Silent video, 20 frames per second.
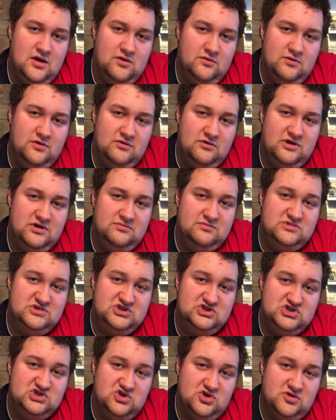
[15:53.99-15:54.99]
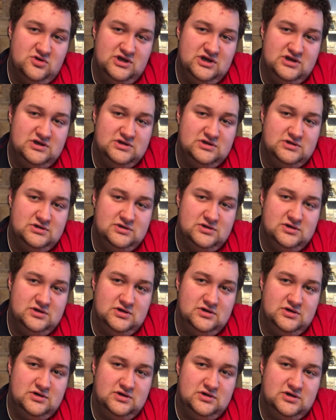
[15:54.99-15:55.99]
we were in Missouri,
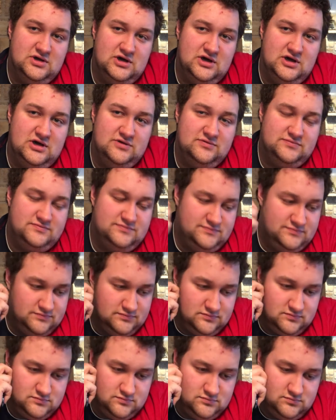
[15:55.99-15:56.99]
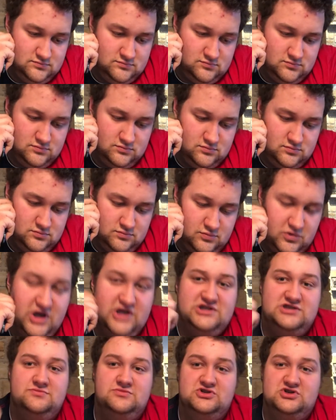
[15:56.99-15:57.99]
uh,
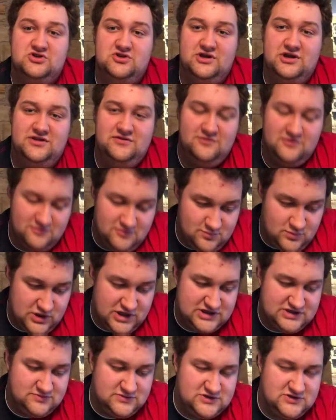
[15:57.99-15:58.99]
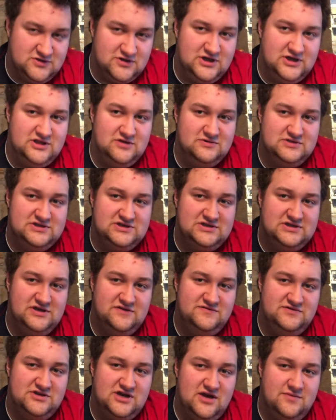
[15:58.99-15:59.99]
Branson, Missouri. We were in Branson, Missouri, and there was this
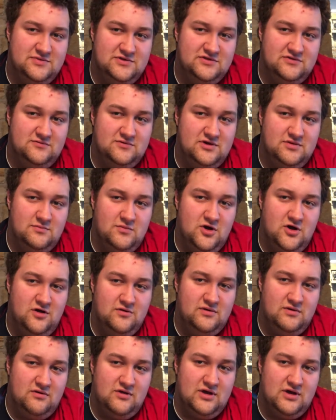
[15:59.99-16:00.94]
knife shop at the one mall we